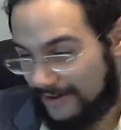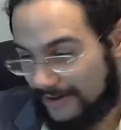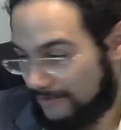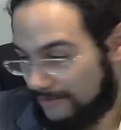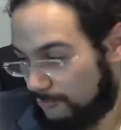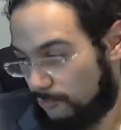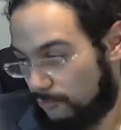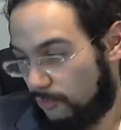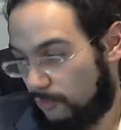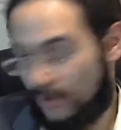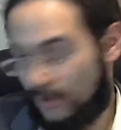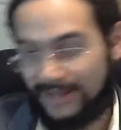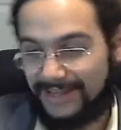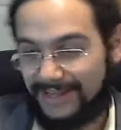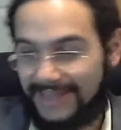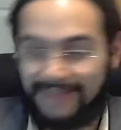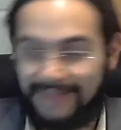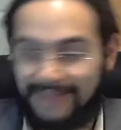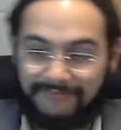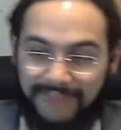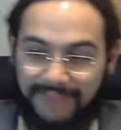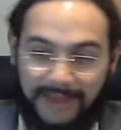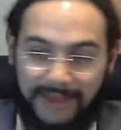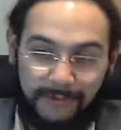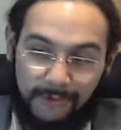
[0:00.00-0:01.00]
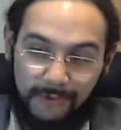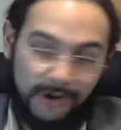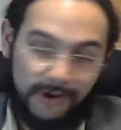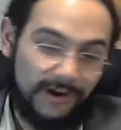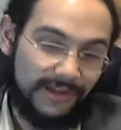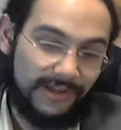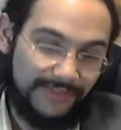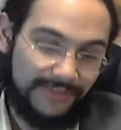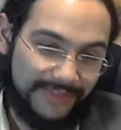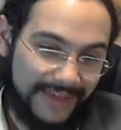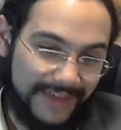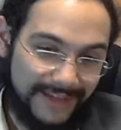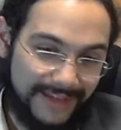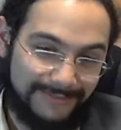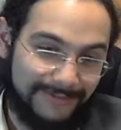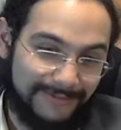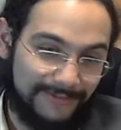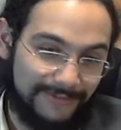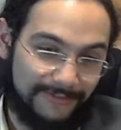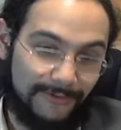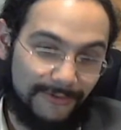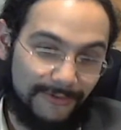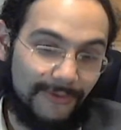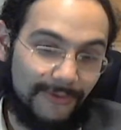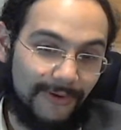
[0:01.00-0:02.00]
are, when if they were a thing
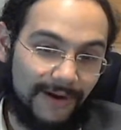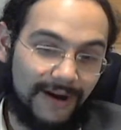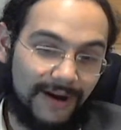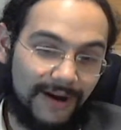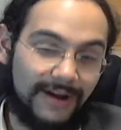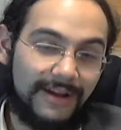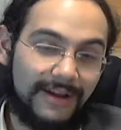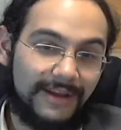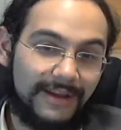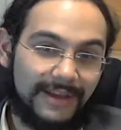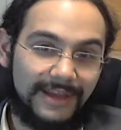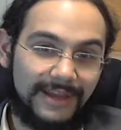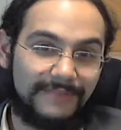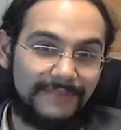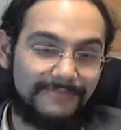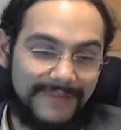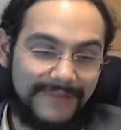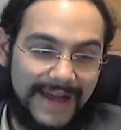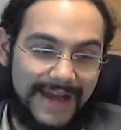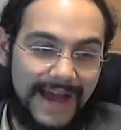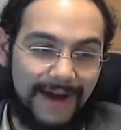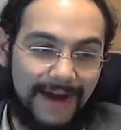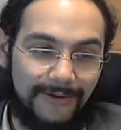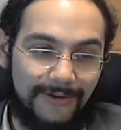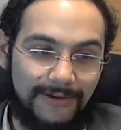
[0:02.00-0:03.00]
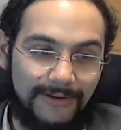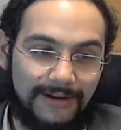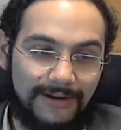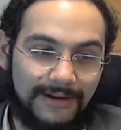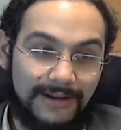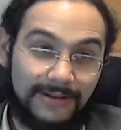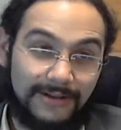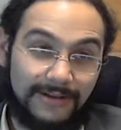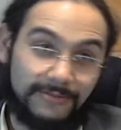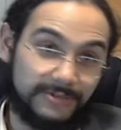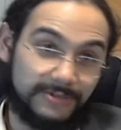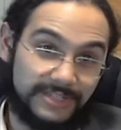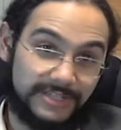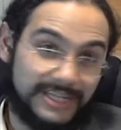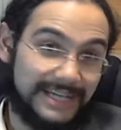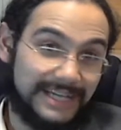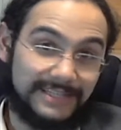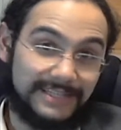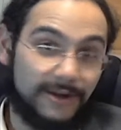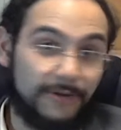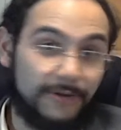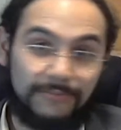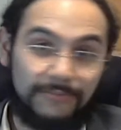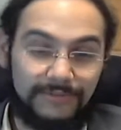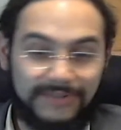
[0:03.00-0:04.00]
before in power, which I
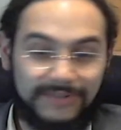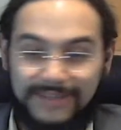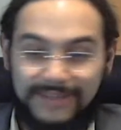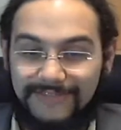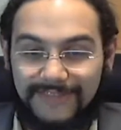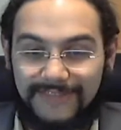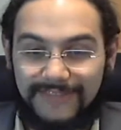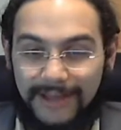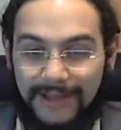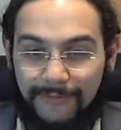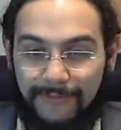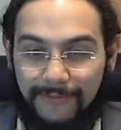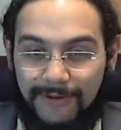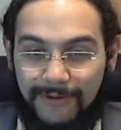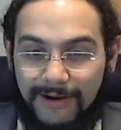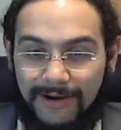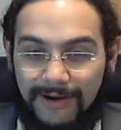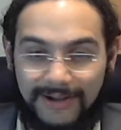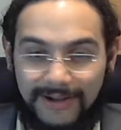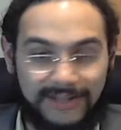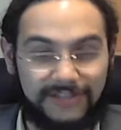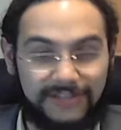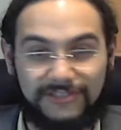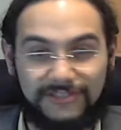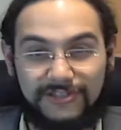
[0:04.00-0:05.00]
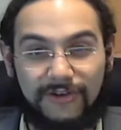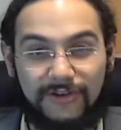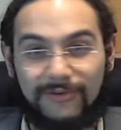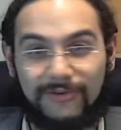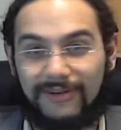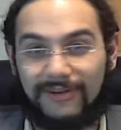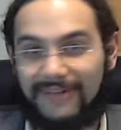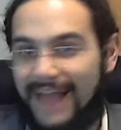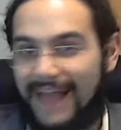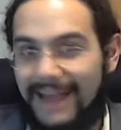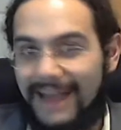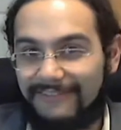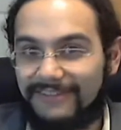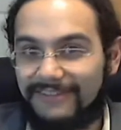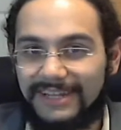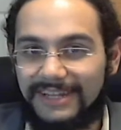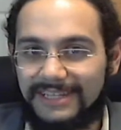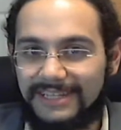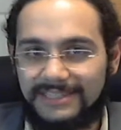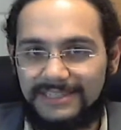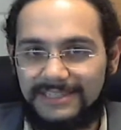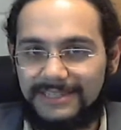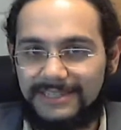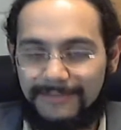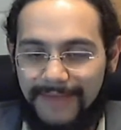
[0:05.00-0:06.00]
don't believe they were, and there's no real
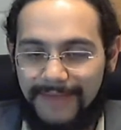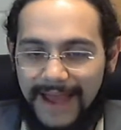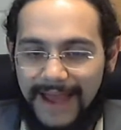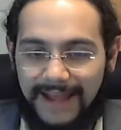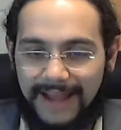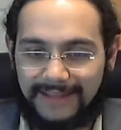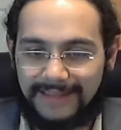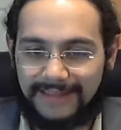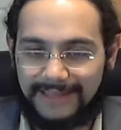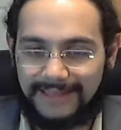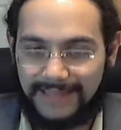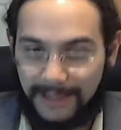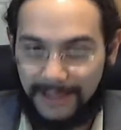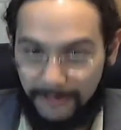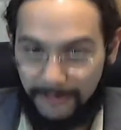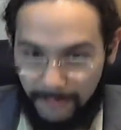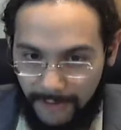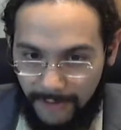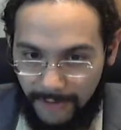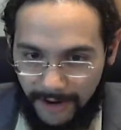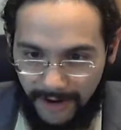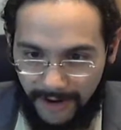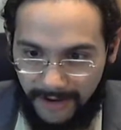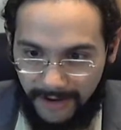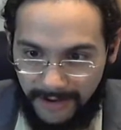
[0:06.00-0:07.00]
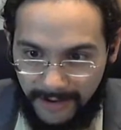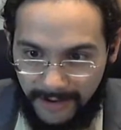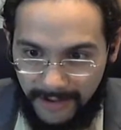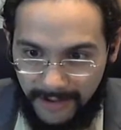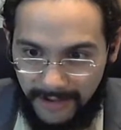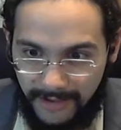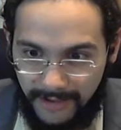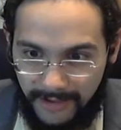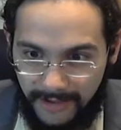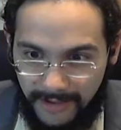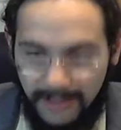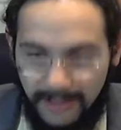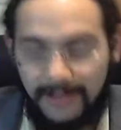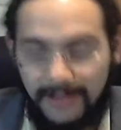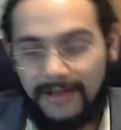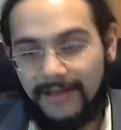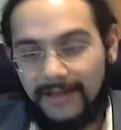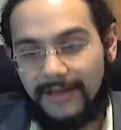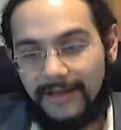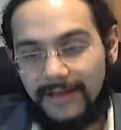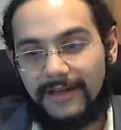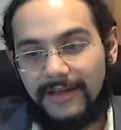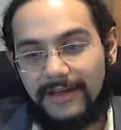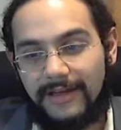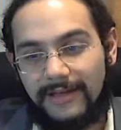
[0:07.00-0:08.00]
evidence to back that they were.
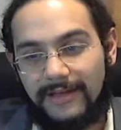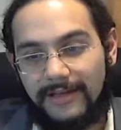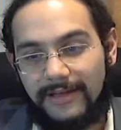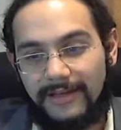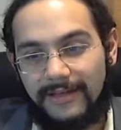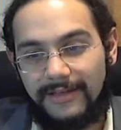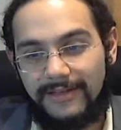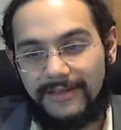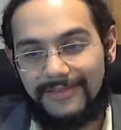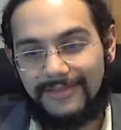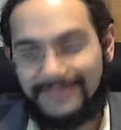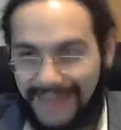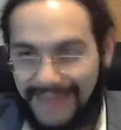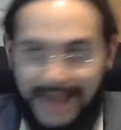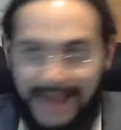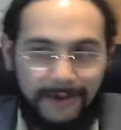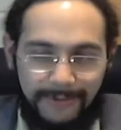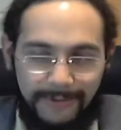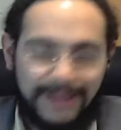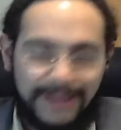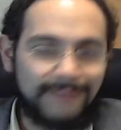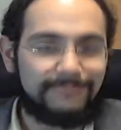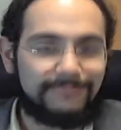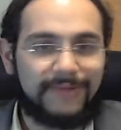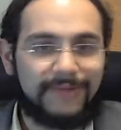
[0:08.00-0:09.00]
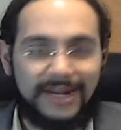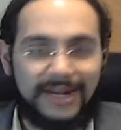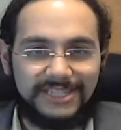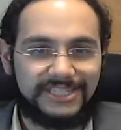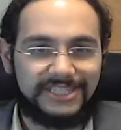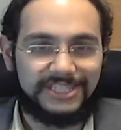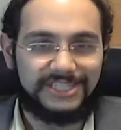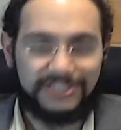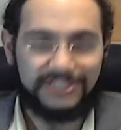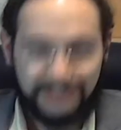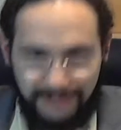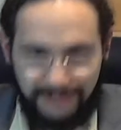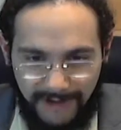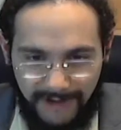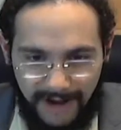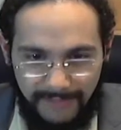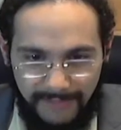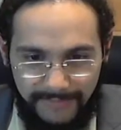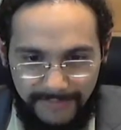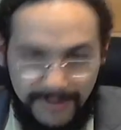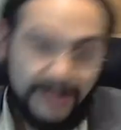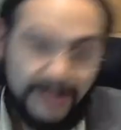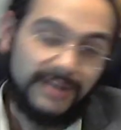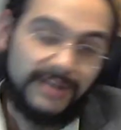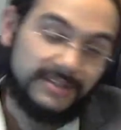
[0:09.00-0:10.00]
Now we have President
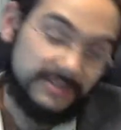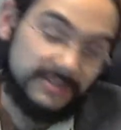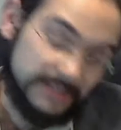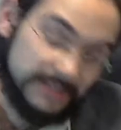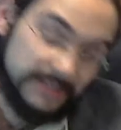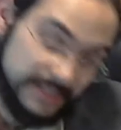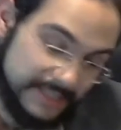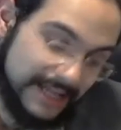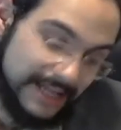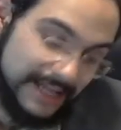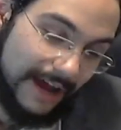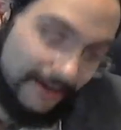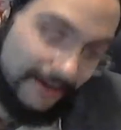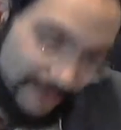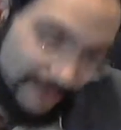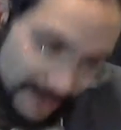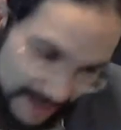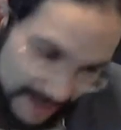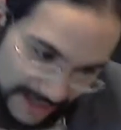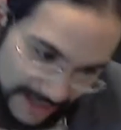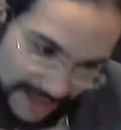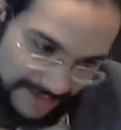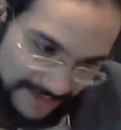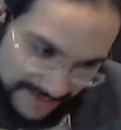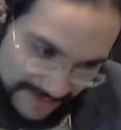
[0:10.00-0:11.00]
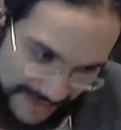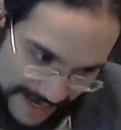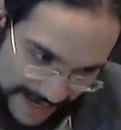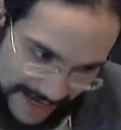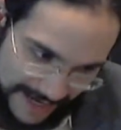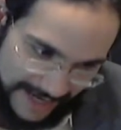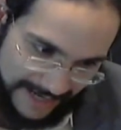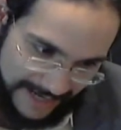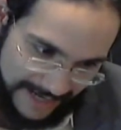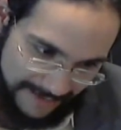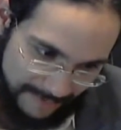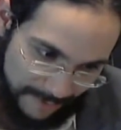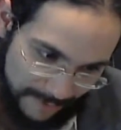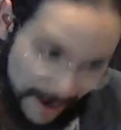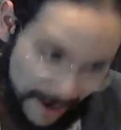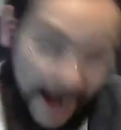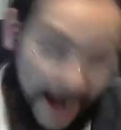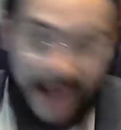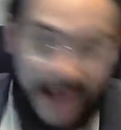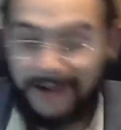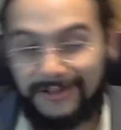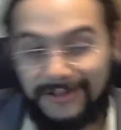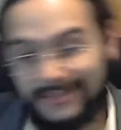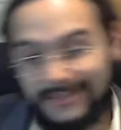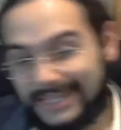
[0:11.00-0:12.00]
Trump, so it's not really a thing anymore.
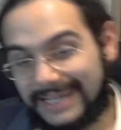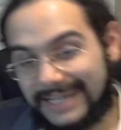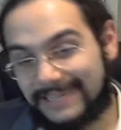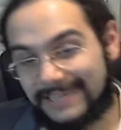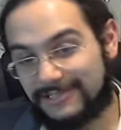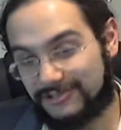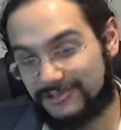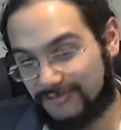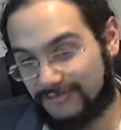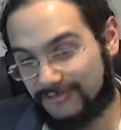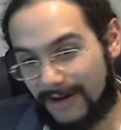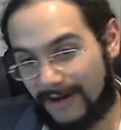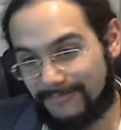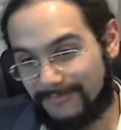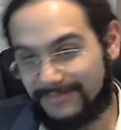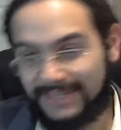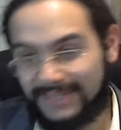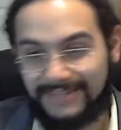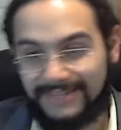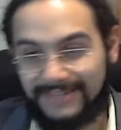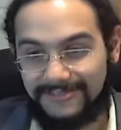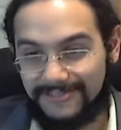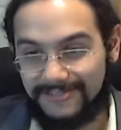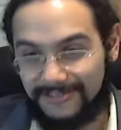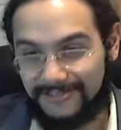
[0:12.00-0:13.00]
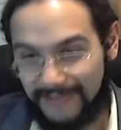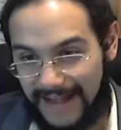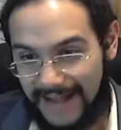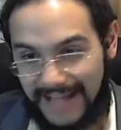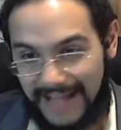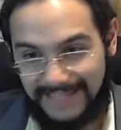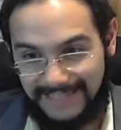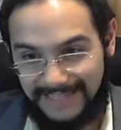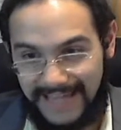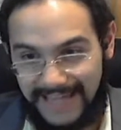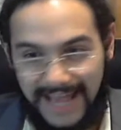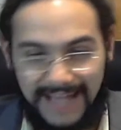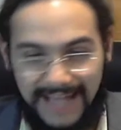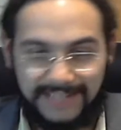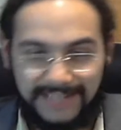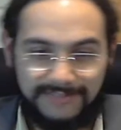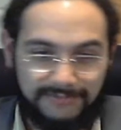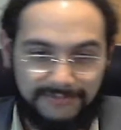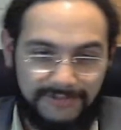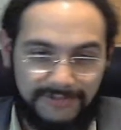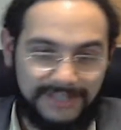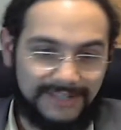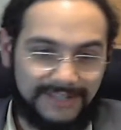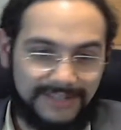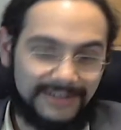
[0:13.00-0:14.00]
I don't think Trump gives a rat's ass
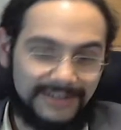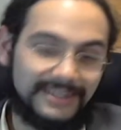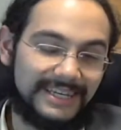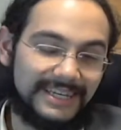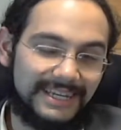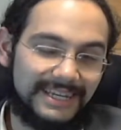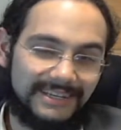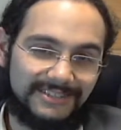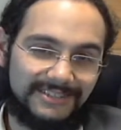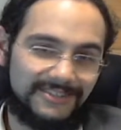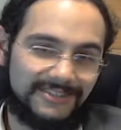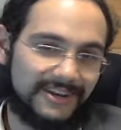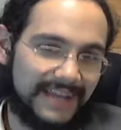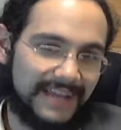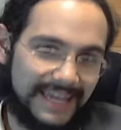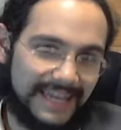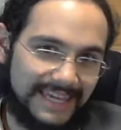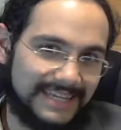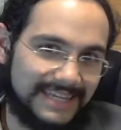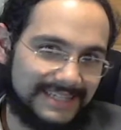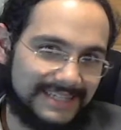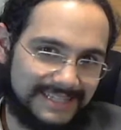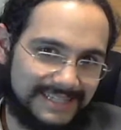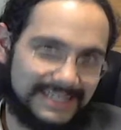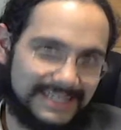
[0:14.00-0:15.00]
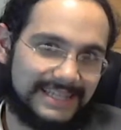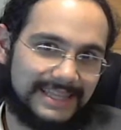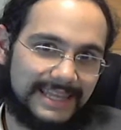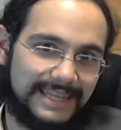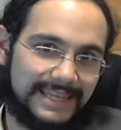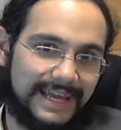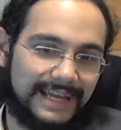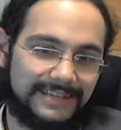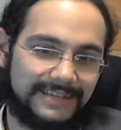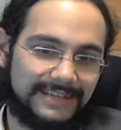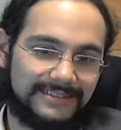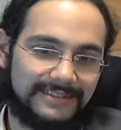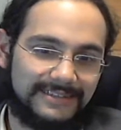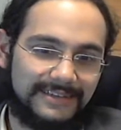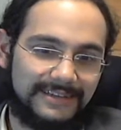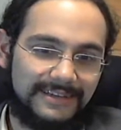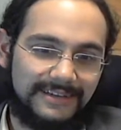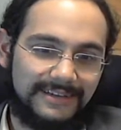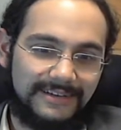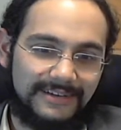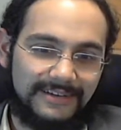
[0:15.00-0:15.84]
what Anita Sarkeesian thinks,